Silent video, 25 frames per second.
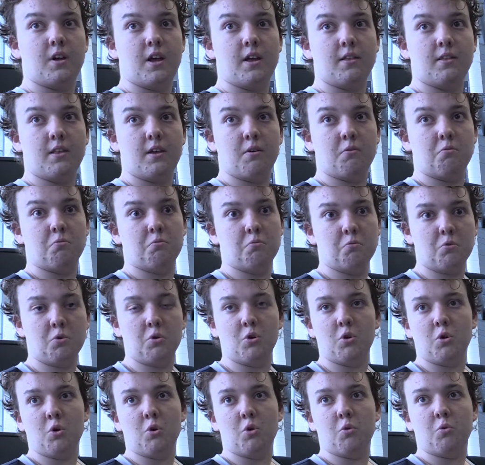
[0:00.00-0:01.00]
and they're
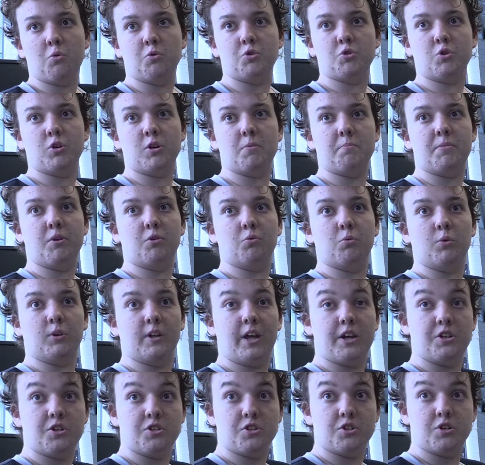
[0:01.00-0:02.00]
trying to build
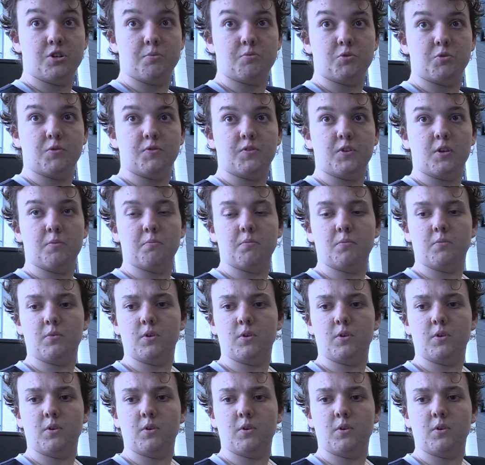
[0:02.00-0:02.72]
relationships with them.